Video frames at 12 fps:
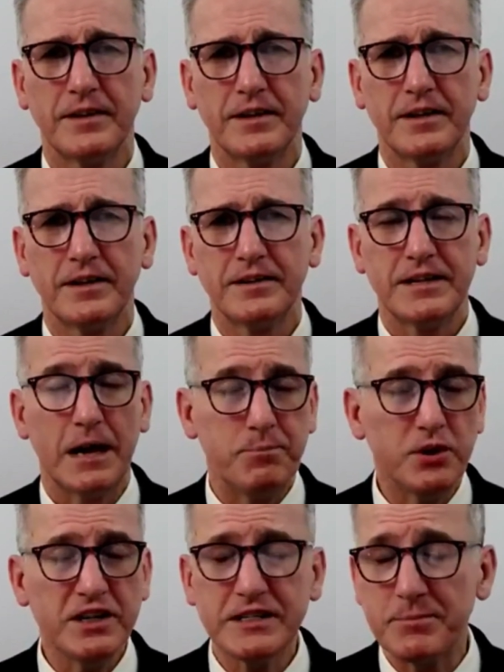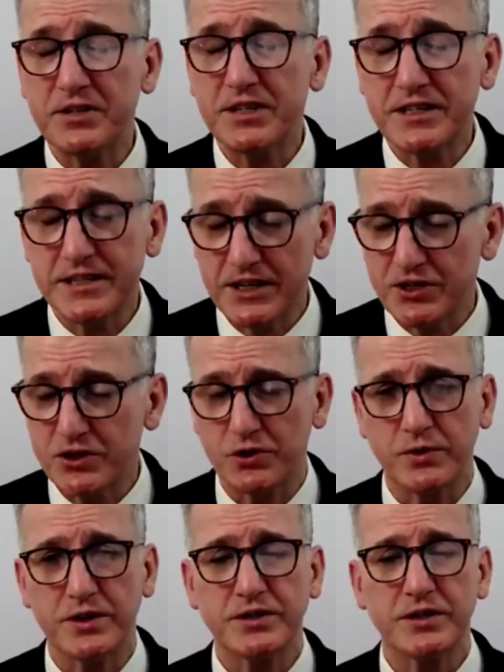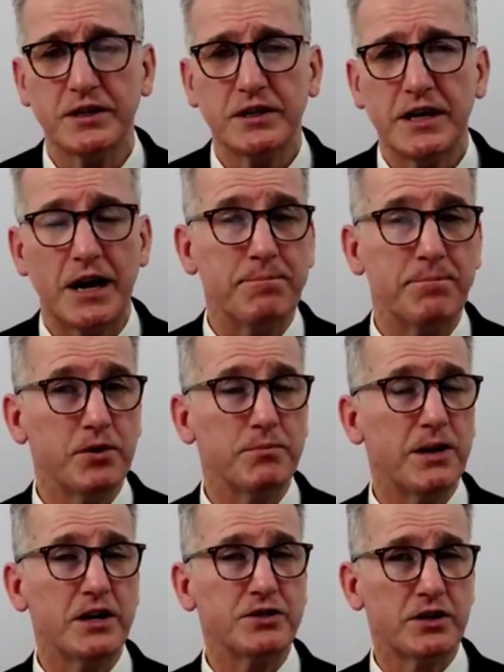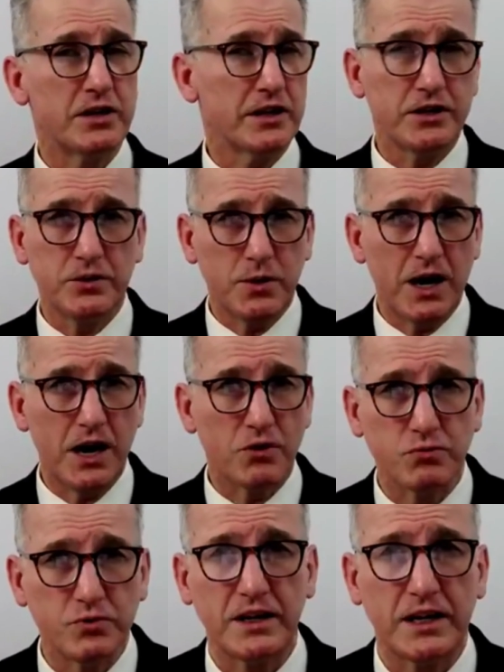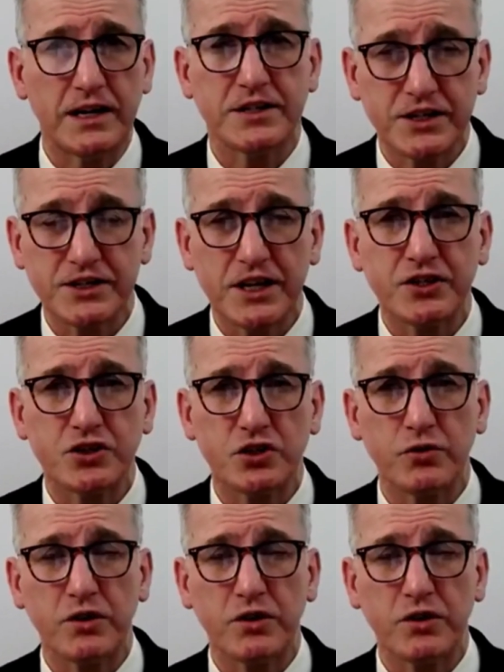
So I'm putting some success stories, and boy, by jolly, you are really a success story.